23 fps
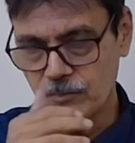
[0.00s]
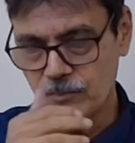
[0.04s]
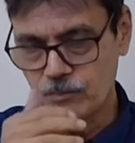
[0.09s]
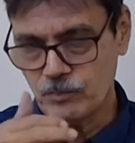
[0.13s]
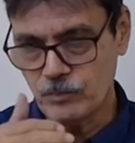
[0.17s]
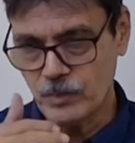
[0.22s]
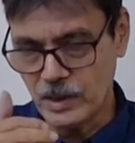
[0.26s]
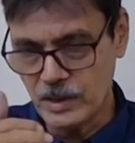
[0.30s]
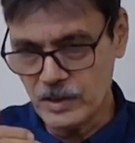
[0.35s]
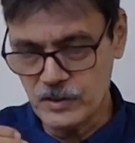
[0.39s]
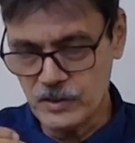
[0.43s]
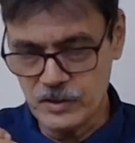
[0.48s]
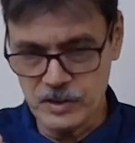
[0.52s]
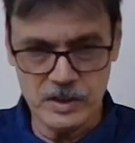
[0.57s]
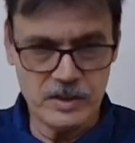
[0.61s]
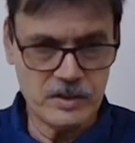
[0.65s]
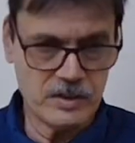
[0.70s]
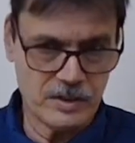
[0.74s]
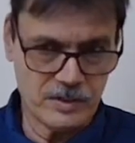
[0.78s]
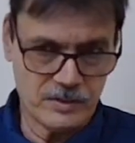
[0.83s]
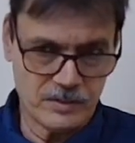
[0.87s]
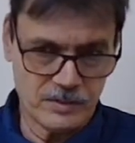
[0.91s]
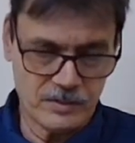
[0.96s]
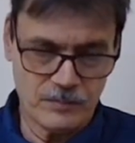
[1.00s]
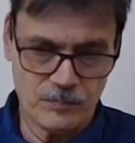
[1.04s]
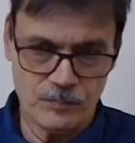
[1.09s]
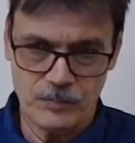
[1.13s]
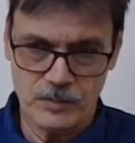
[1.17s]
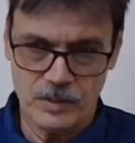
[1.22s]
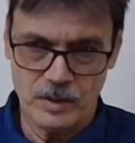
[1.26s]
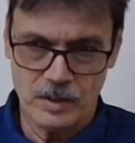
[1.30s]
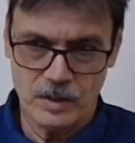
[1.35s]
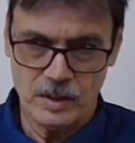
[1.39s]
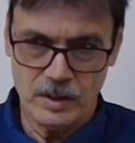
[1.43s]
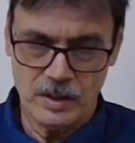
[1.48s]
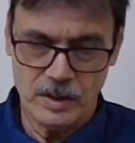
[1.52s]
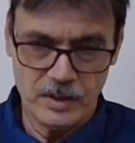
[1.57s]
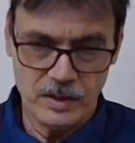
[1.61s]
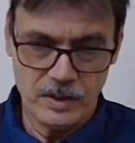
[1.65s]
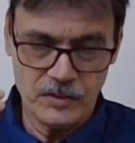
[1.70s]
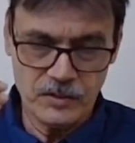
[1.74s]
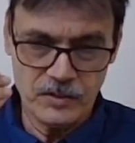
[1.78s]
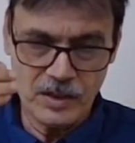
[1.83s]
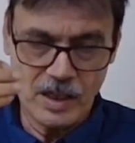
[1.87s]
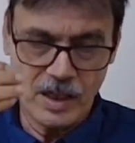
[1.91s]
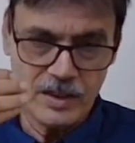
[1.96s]
many changes. It
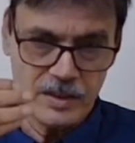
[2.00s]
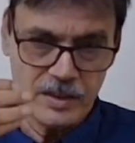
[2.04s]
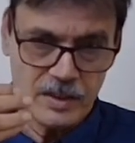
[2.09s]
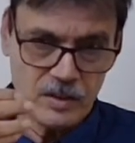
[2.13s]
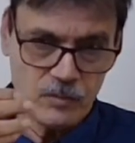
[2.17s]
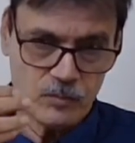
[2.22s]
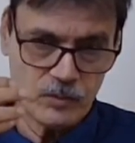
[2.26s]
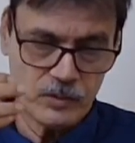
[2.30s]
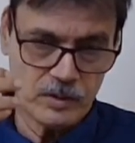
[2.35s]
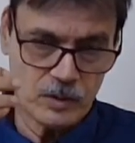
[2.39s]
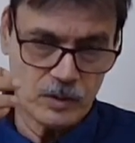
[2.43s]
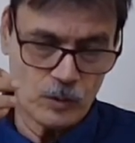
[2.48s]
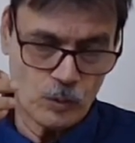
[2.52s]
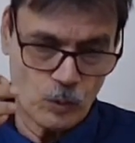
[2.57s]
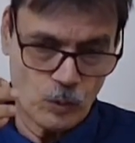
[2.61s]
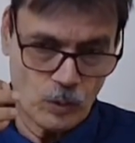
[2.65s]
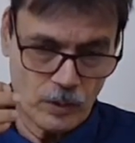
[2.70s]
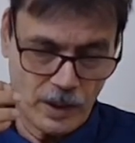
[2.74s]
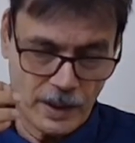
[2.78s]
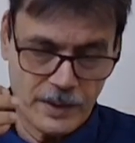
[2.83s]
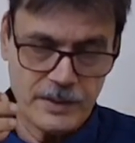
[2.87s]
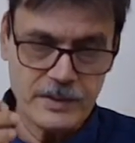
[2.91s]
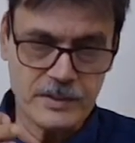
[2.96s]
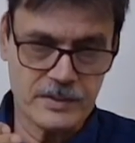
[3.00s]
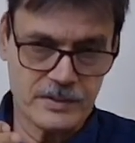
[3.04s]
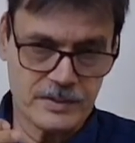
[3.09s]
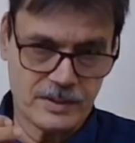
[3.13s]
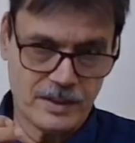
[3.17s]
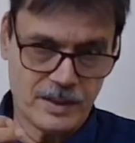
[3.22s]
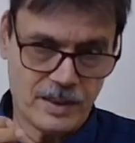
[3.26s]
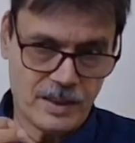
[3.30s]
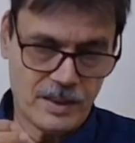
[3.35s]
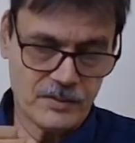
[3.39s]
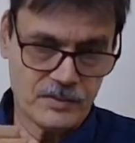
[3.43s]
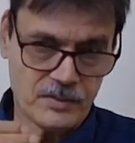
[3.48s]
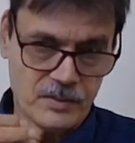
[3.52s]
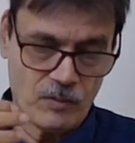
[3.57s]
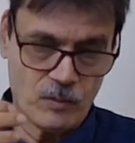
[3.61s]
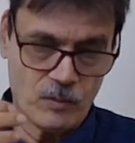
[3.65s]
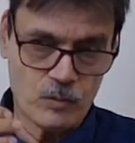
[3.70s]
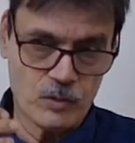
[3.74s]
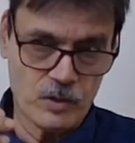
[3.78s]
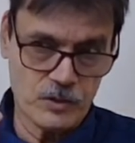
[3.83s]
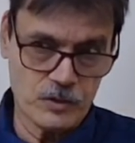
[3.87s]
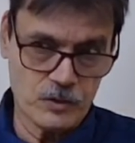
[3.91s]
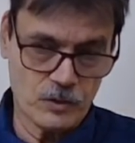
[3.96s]
started with rights as the
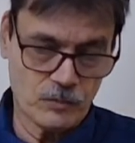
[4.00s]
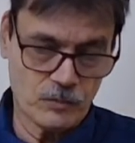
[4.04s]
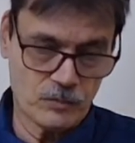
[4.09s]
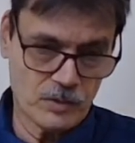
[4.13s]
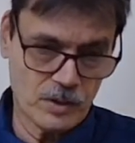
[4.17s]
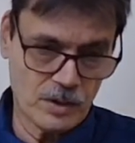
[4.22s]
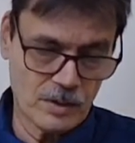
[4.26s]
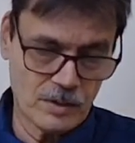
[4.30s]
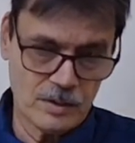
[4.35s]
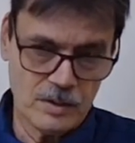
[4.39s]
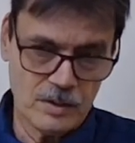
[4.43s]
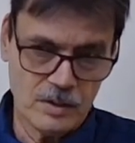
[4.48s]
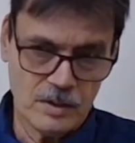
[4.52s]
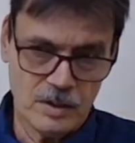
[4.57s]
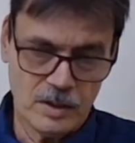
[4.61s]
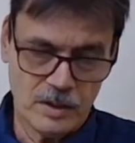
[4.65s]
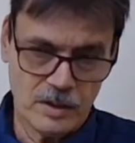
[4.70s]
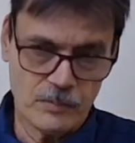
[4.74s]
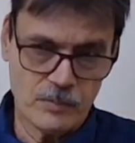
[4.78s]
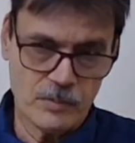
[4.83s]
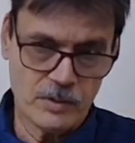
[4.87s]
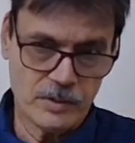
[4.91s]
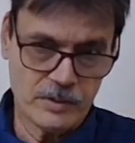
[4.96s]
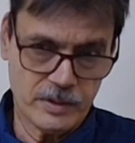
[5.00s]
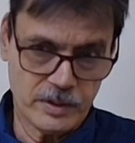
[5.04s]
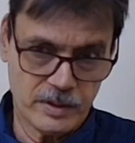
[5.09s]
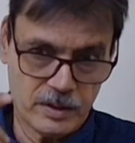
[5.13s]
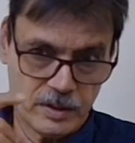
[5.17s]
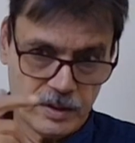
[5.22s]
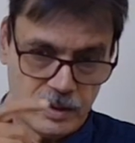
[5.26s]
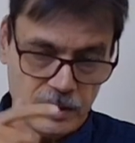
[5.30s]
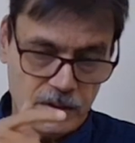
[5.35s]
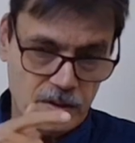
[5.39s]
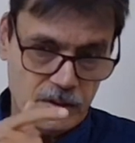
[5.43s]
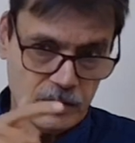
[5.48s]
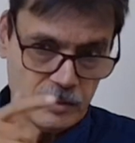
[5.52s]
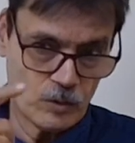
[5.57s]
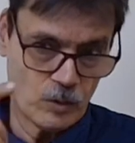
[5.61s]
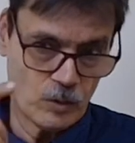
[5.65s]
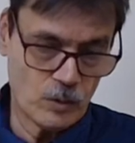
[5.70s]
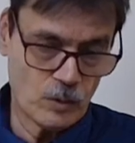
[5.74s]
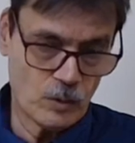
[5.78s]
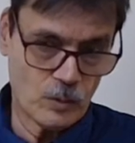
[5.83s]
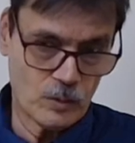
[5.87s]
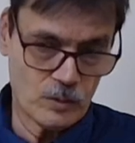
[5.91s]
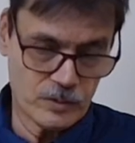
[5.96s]
foundation of the liberal theory in
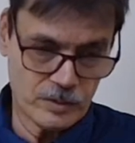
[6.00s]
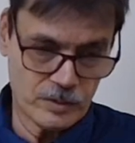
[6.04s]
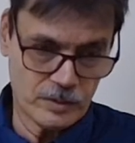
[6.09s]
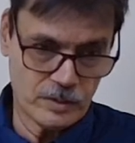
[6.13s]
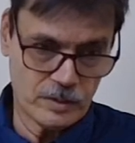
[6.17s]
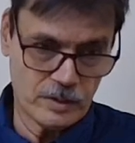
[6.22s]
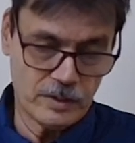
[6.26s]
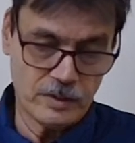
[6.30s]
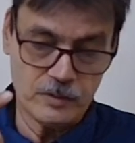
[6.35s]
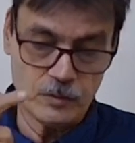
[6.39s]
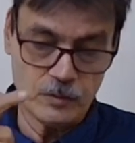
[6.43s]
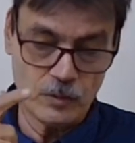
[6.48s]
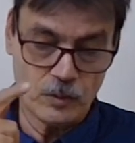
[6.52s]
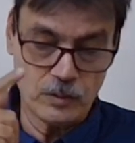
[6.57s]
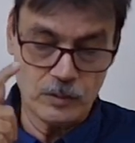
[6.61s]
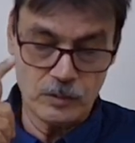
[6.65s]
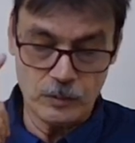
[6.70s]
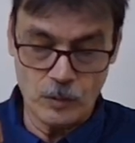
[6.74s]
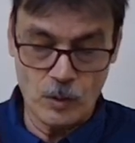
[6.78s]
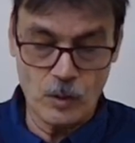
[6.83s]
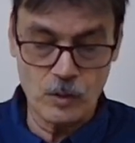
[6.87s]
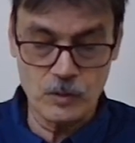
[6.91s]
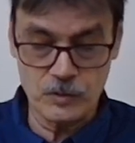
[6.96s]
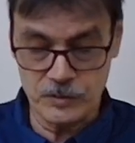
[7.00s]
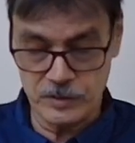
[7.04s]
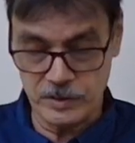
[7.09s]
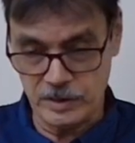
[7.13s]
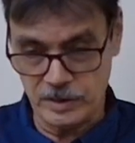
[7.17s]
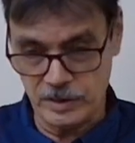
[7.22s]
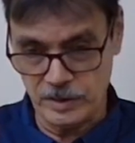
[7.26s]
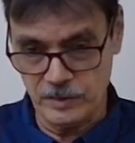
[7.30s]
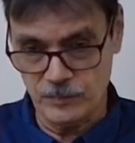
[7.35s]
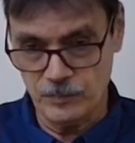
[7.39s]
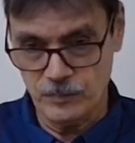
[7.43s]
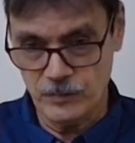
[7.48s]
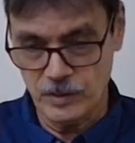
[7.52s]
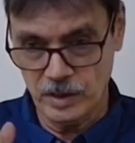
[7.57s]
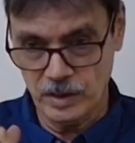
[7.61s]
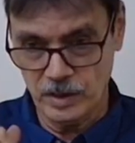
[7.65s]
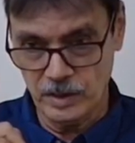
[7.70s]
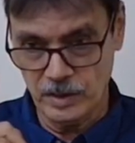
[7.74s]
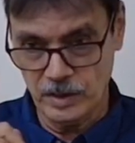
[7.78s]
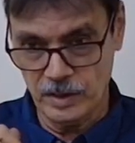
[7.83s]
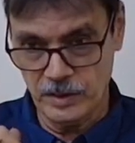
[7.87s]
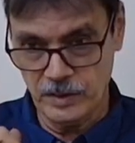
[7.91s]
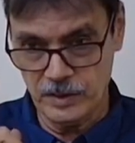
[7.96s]
John Rawls in, in John Locke's theory in
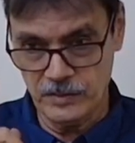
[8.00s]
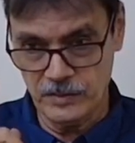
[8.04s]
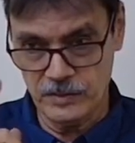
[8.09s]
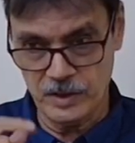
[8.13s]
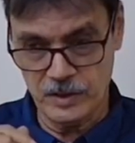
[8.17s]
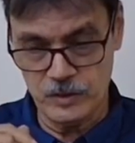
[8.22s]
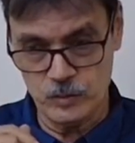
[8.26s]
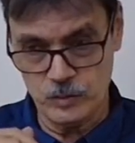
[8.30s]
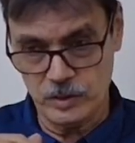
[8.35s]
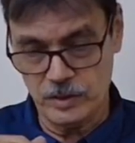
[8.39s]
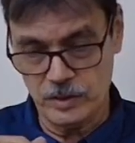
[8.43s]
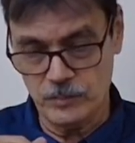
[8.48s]
the 18th century.